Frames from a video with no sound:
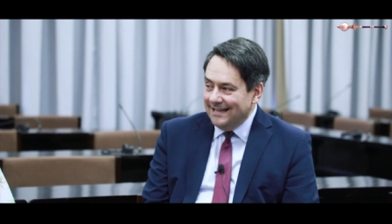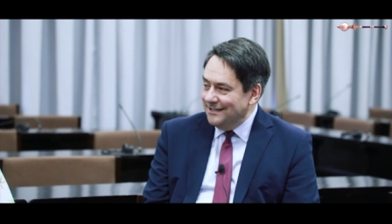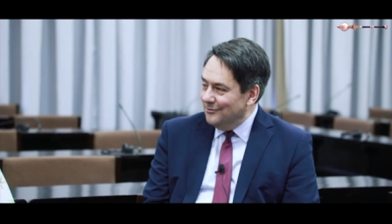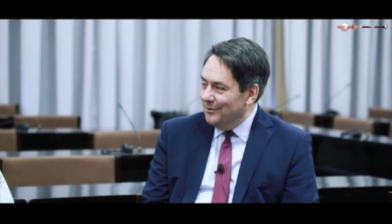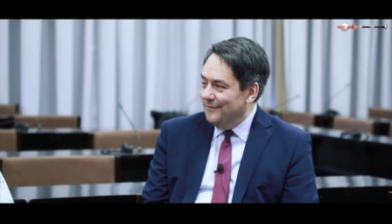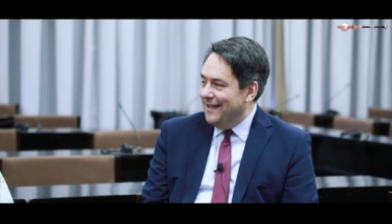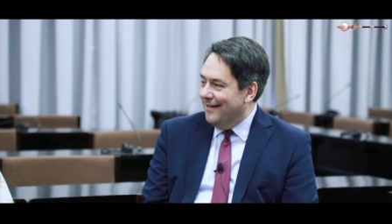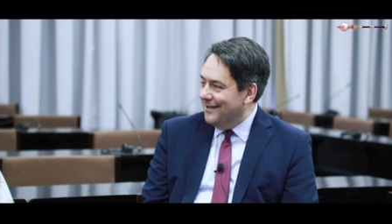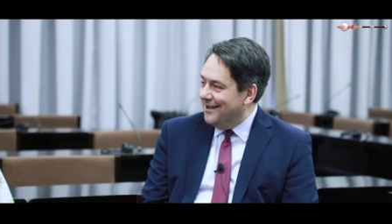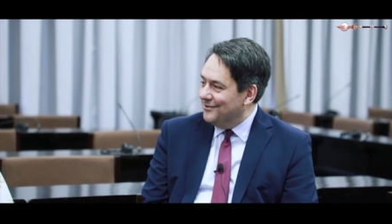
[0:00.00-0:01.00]
and in all of the
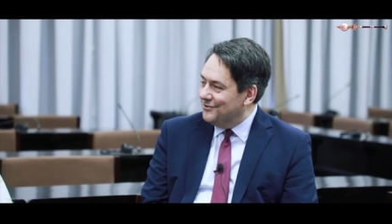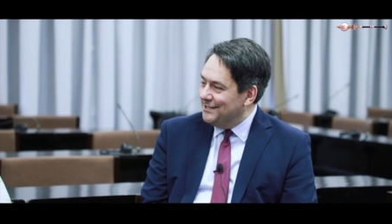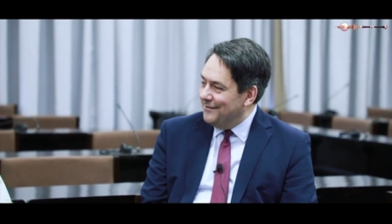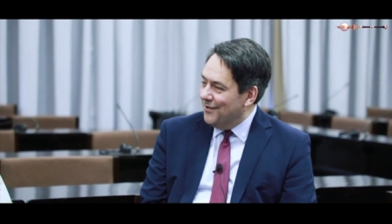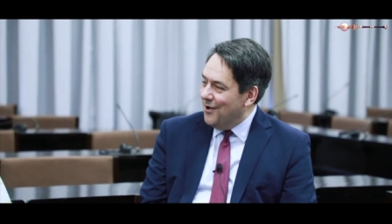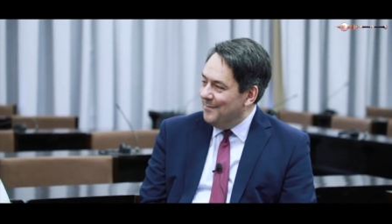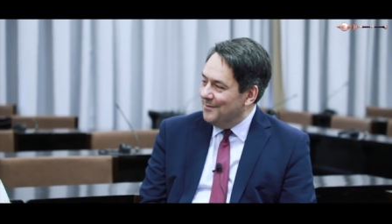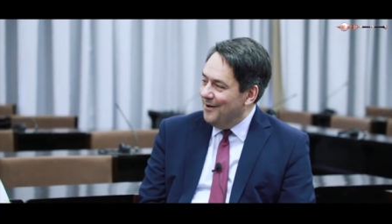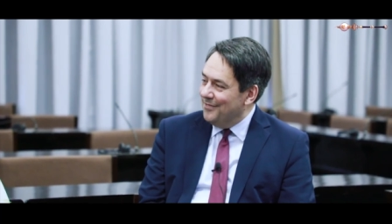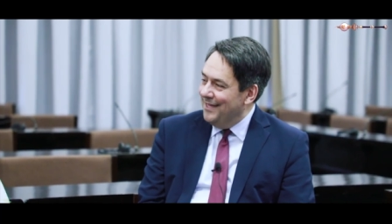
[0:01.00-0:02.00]
other countries of the
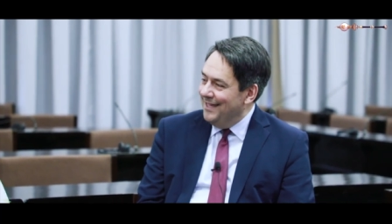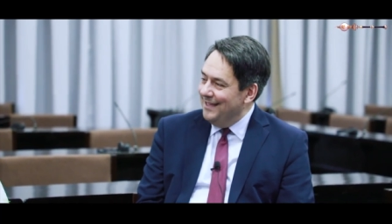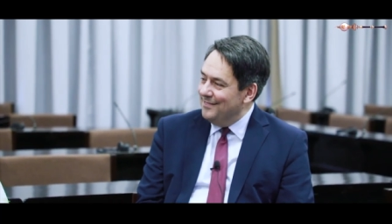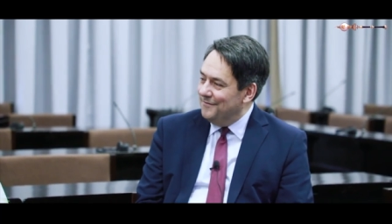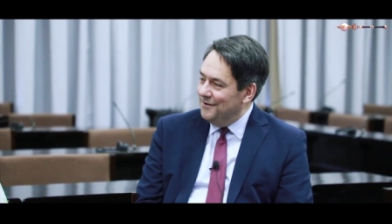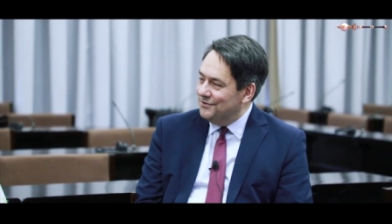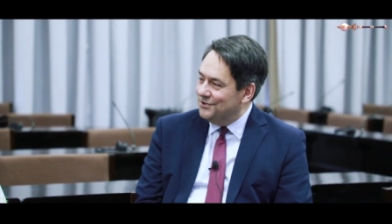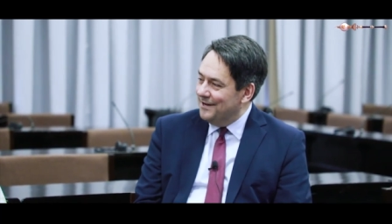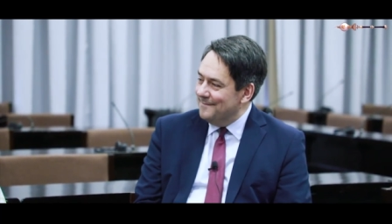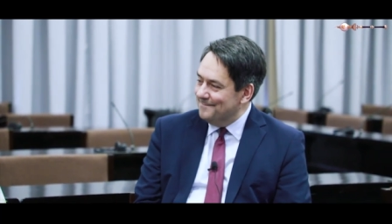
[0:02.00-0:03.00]
Commonwealth in the
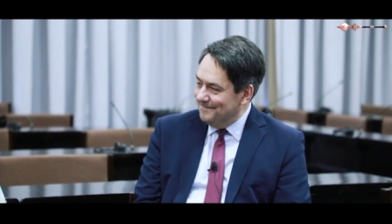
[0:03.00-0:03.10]
future.